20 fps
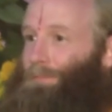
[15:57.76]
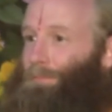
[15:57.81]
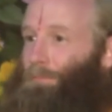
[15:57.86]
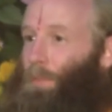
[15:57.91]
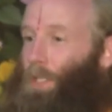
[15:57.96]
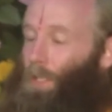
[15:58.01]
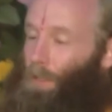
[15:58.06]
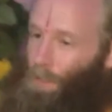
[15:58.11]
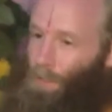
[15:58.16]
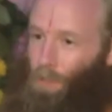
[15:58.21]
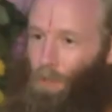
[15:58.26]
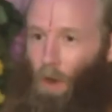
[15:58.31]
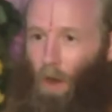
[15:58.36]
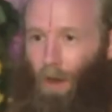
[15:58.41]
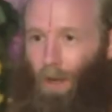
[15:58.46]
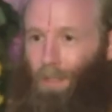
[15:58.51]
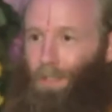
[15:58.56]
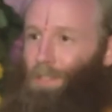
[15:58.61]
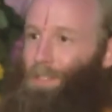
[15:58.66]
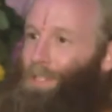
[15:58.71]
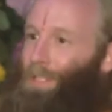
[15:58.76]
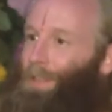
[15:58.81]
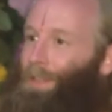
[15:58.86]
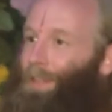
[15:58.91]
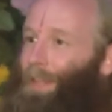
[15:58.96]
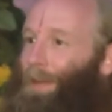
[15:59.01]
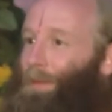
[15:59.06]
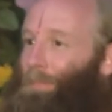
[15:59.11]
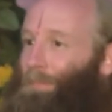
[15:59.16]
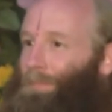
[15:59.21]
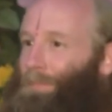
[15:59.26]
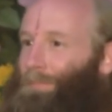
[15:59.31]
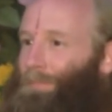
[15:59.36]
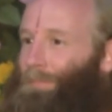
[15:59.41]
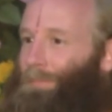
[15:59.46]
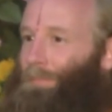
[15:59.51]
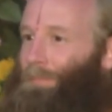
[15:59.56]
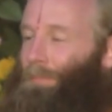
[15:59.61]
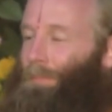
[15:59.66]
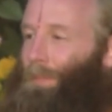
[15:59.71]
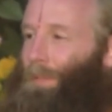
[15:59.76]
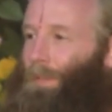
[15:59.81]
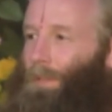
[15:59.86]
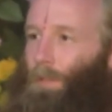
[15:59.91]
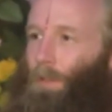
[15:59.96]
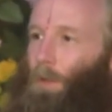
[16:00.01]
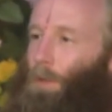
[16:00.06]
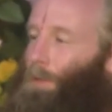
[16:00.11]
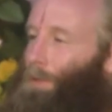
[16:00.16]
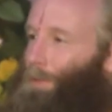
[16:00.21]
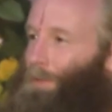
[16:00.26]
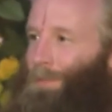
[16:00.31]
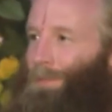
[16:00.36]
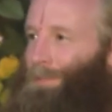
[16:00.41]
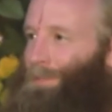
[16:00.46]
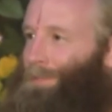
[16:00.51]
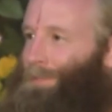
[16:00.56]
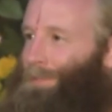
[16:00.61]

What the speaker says: because God is in them? No,